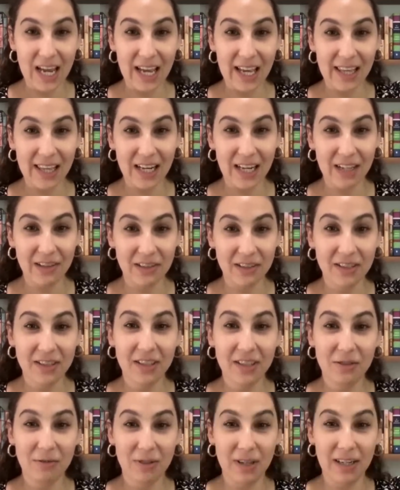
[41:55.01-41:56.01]
and then I looked
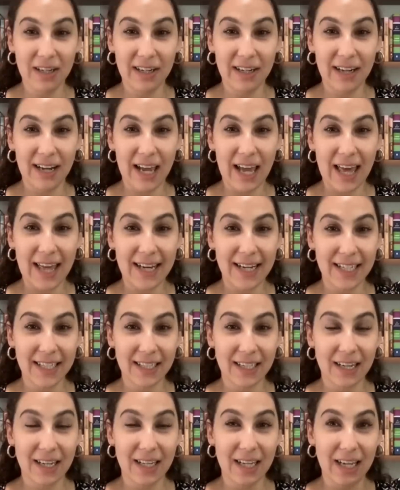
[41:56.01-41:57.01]
to Twitter and I
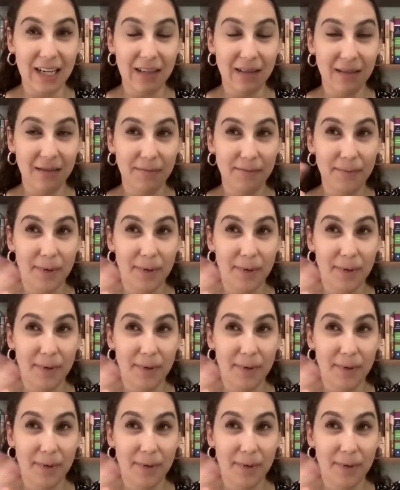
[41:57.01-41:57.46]
saw that